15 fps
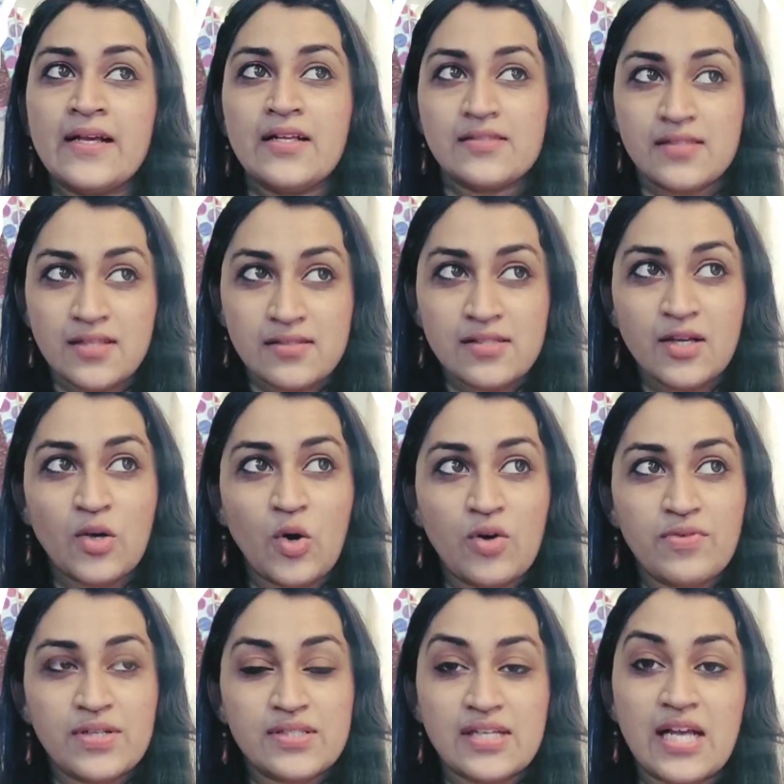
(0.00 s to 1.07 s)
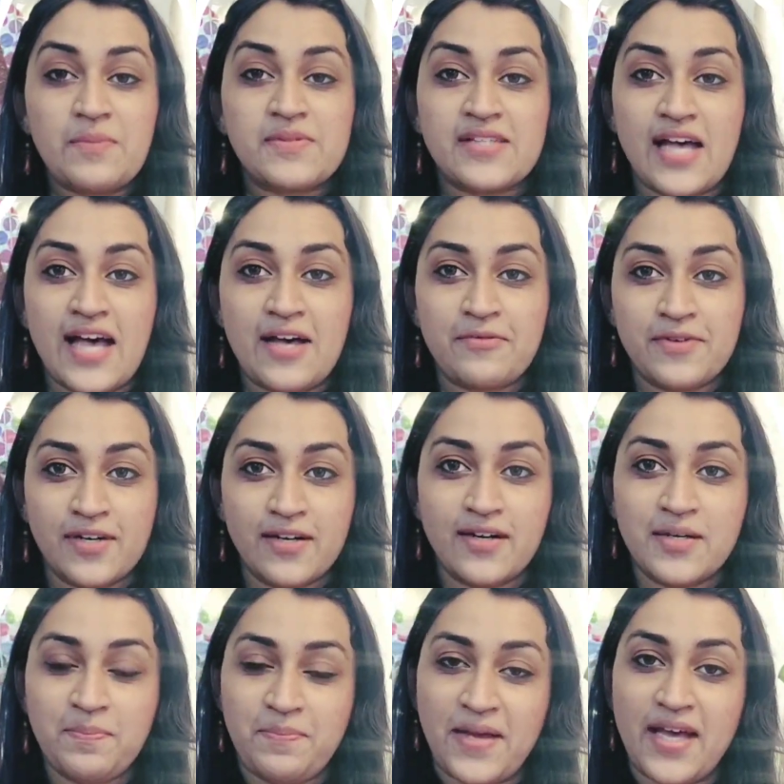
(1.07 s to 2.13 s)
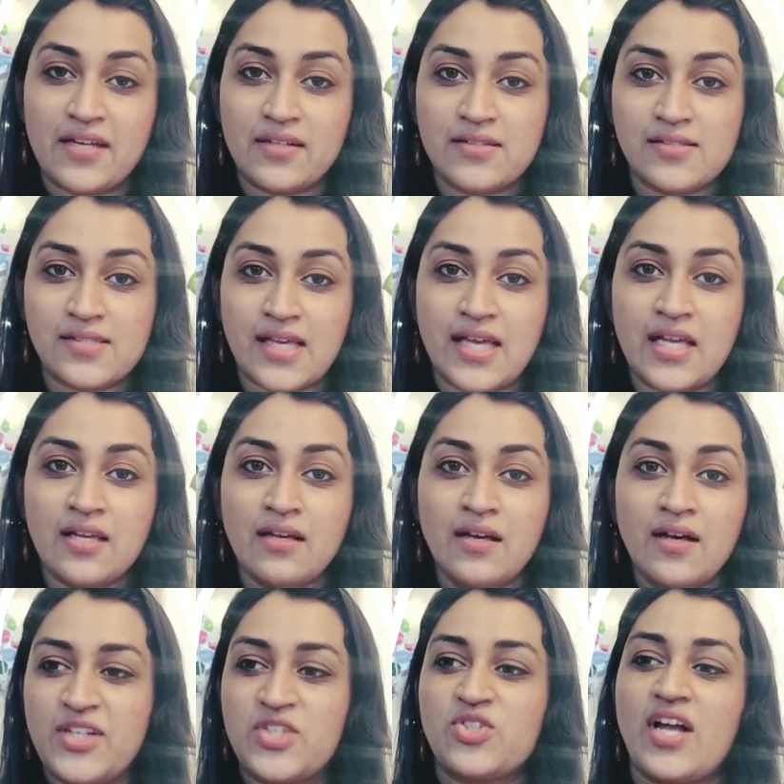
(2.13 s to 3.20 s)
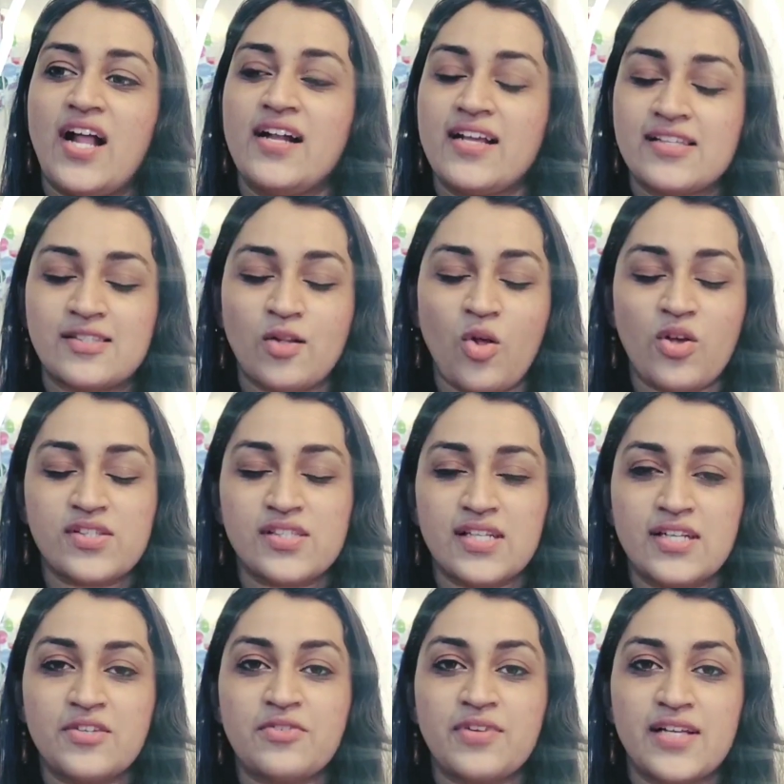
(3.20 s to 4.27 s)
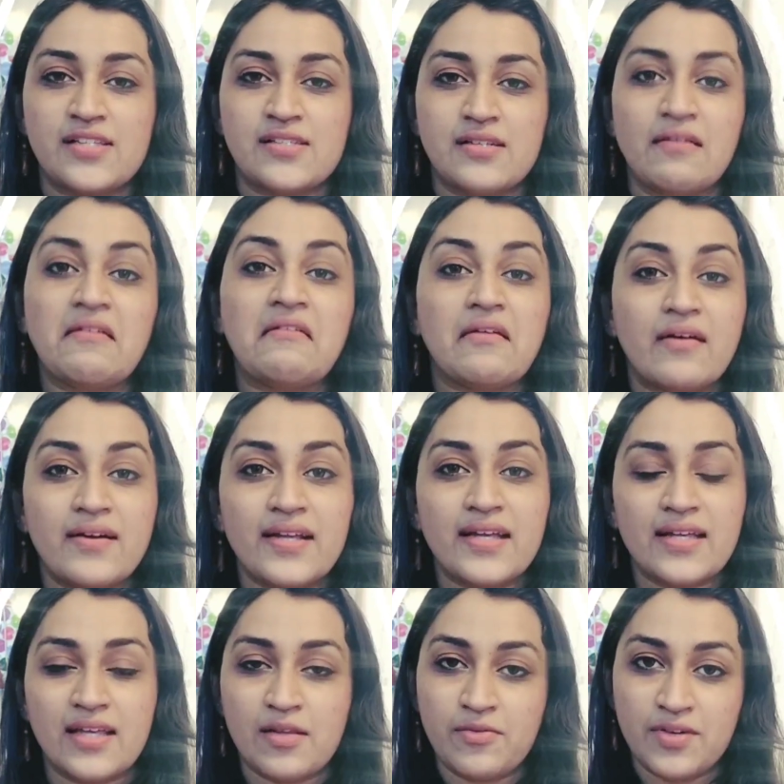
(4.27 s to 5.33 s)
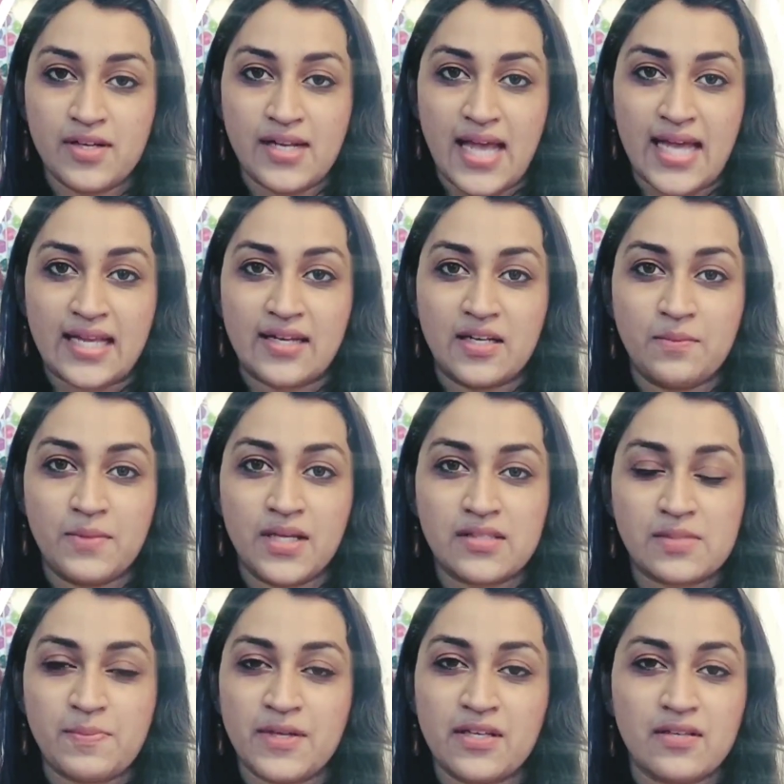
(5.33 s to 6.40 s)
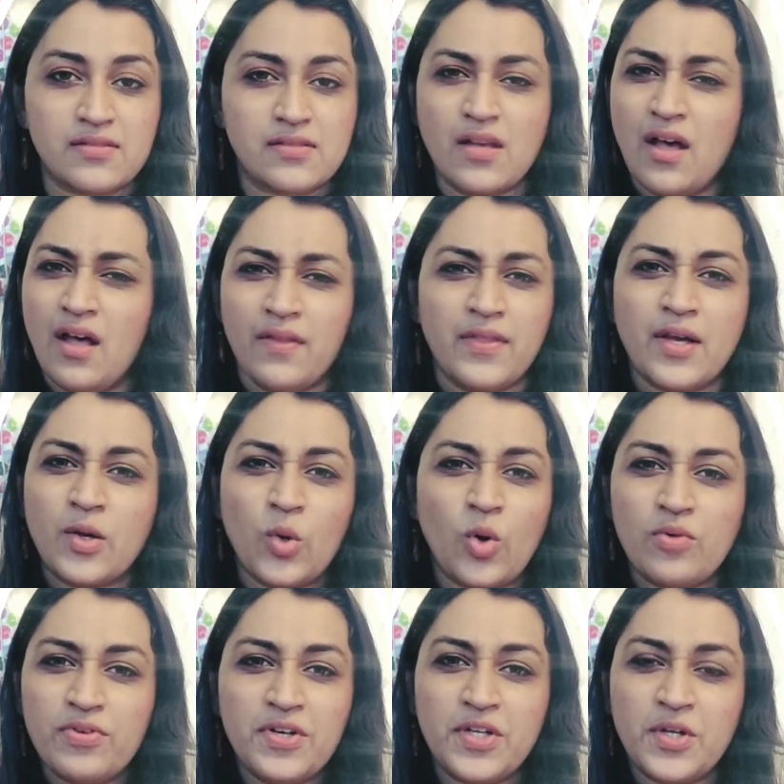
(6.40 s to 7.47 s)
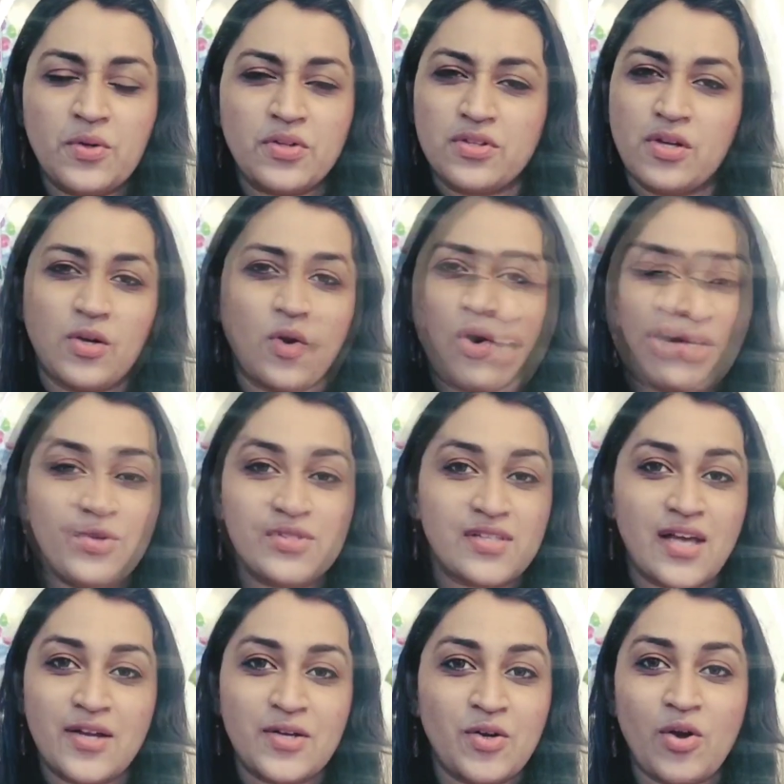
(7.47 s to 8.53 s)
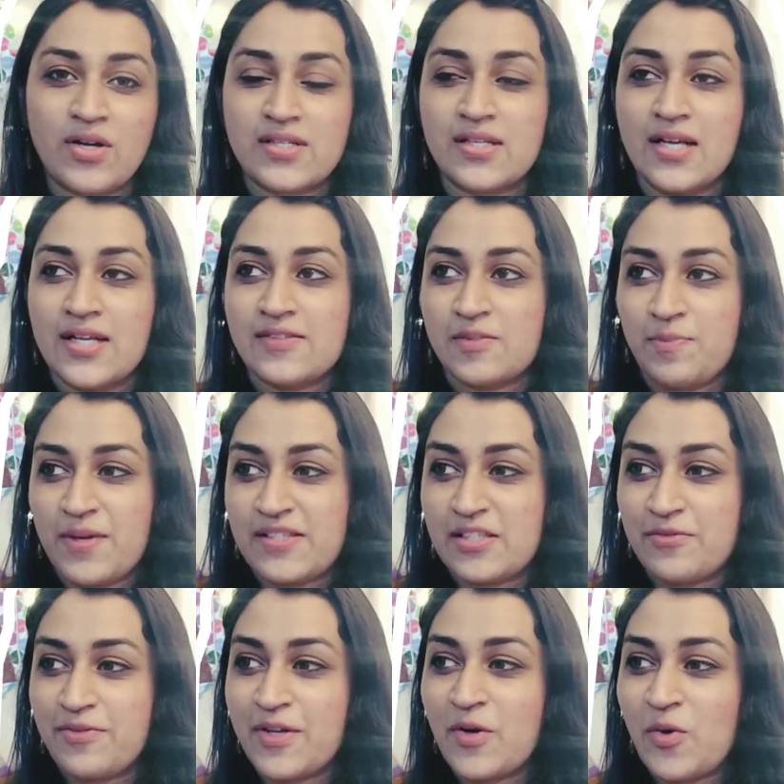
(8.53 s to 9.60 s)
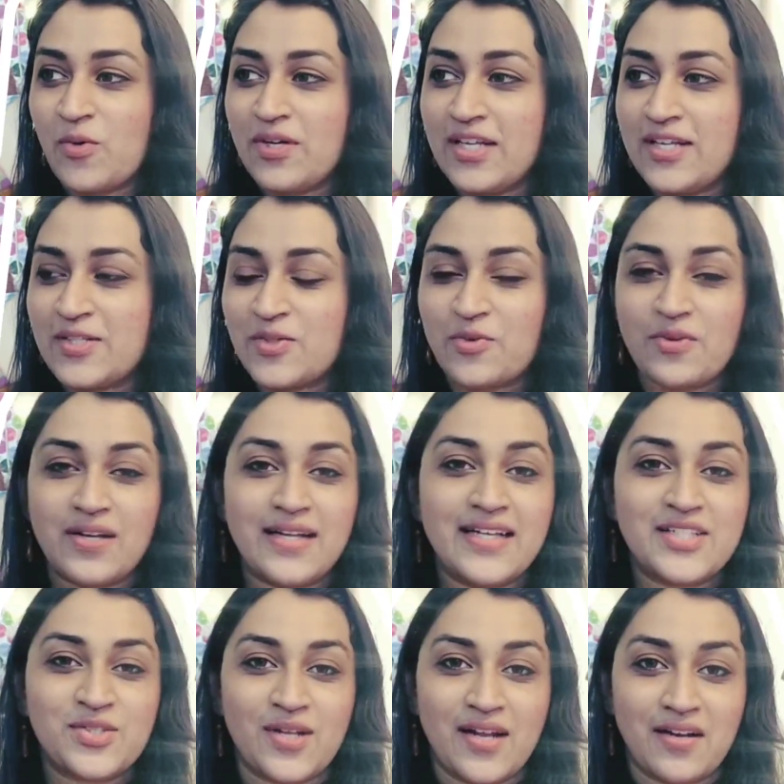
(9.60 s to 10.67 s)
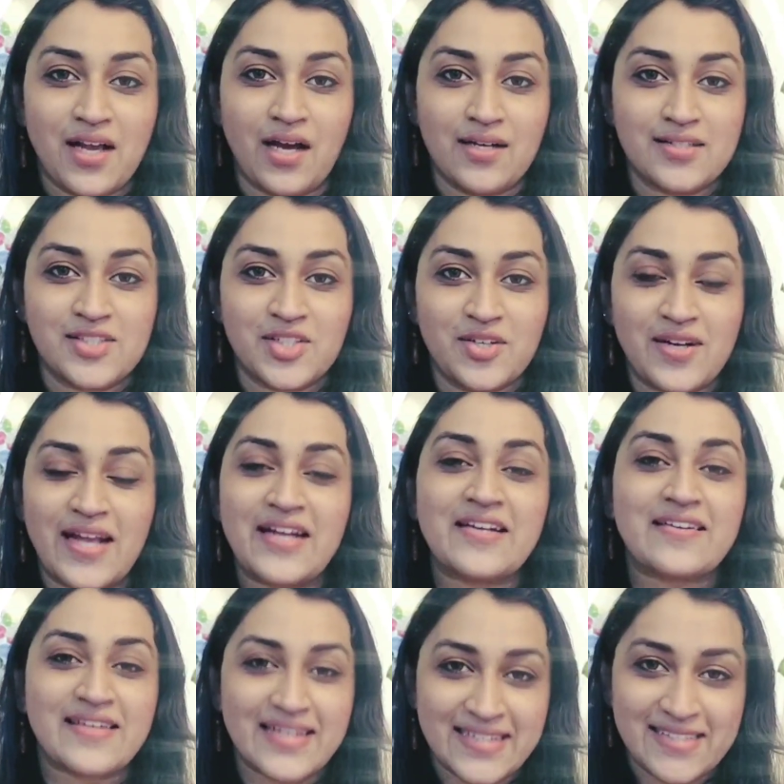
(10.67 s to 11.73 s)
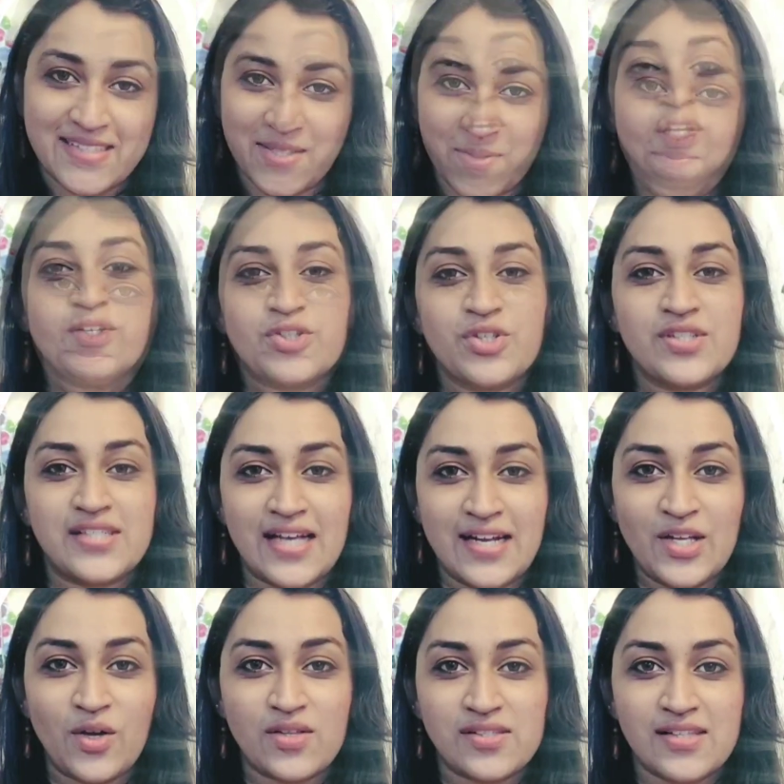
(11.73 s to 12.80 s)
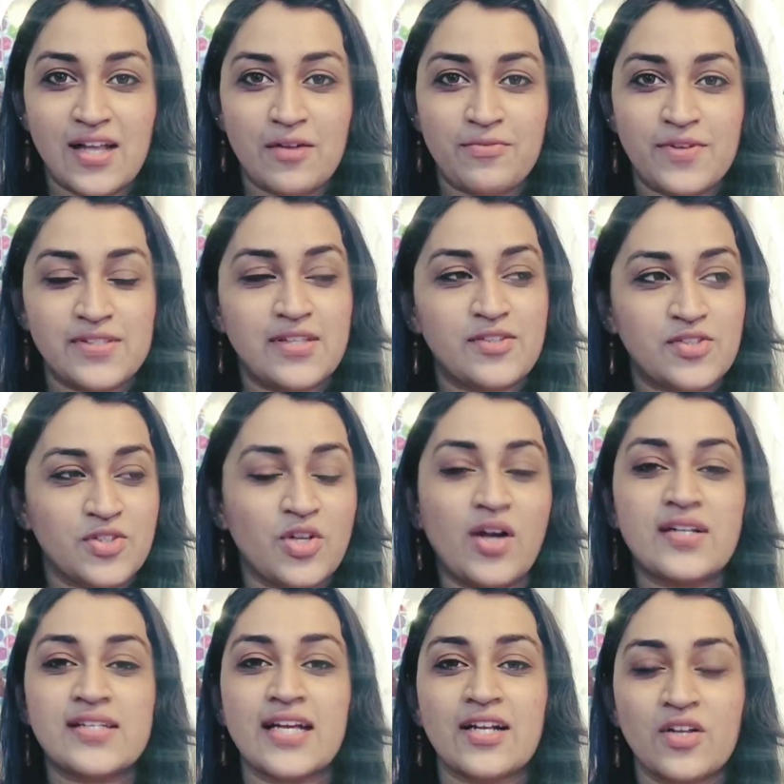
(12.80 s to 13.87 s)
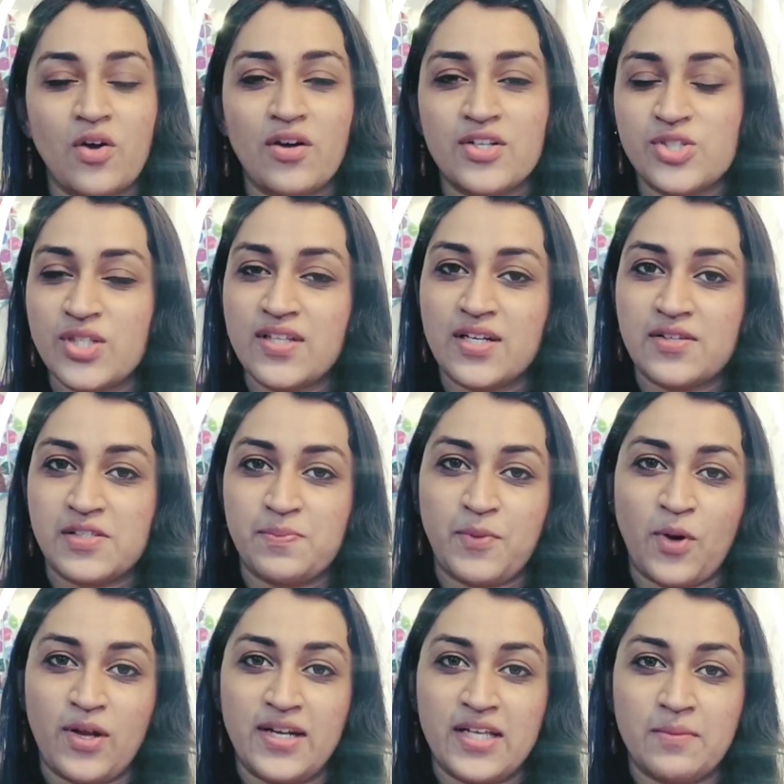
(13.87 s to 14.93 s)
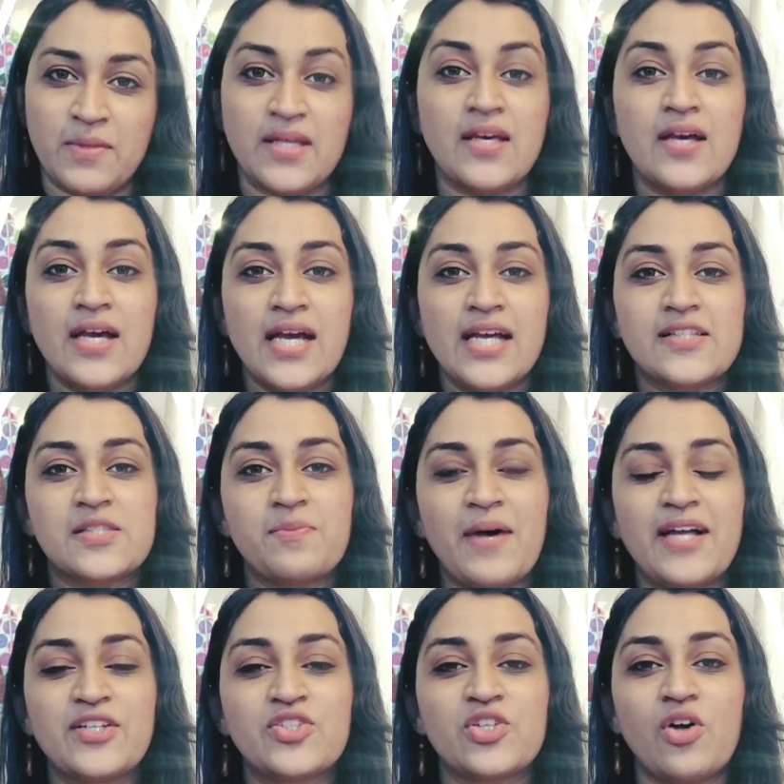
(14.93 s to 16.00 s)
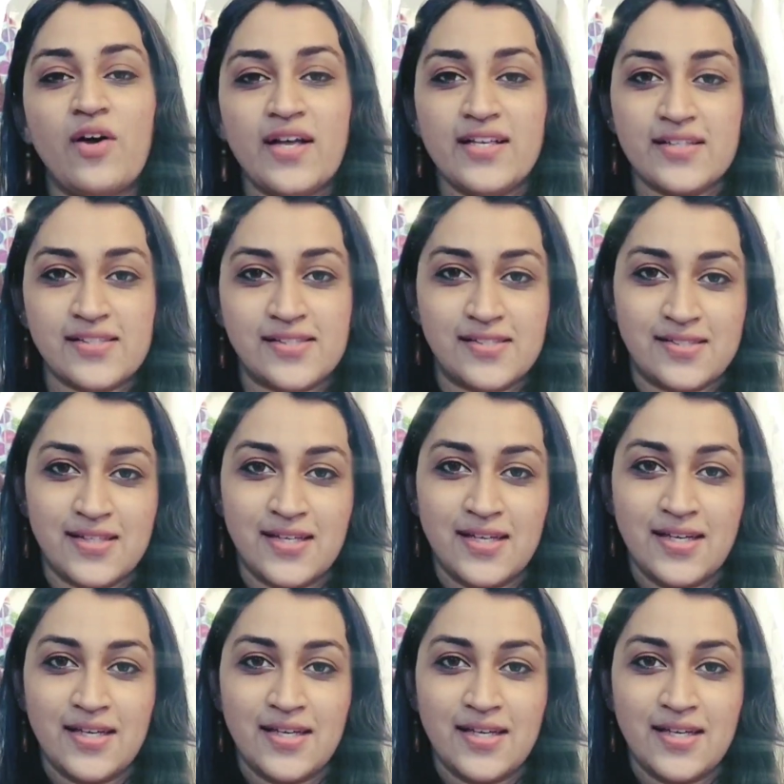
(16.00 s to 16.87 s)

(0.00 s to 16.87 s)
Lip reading: Since the COVID times, I have heard parents saying, my child has lost interest in learning, even in academics, because the COVID, the values are not specific only to religion and culture and region. So what you should tell yourself is, it's not technology that is spoiling me. It's my choice.